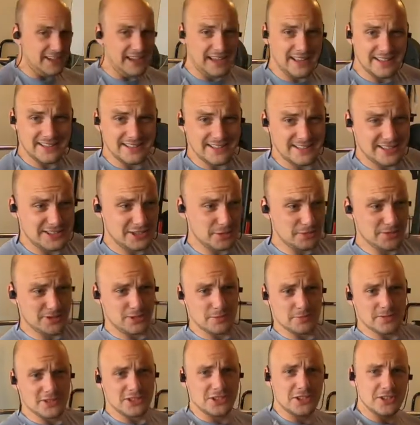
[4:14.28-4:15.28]
you had so much
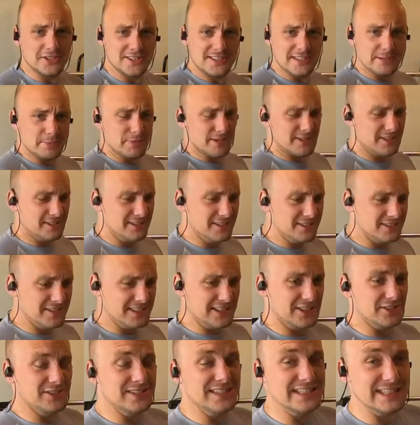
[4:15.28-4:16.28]
opportunity, but clearly
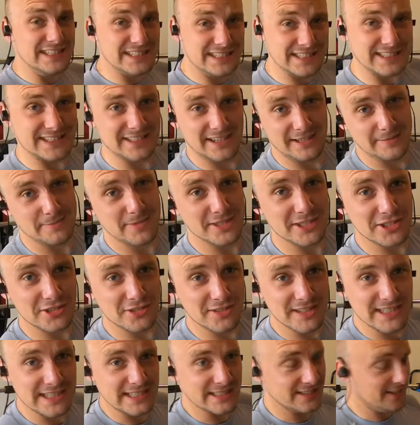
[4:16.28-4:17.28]
you needed time to
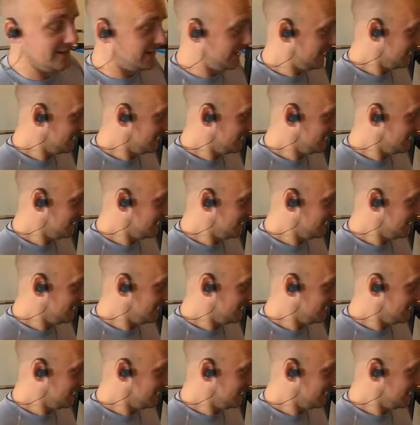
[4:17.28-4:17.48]
train.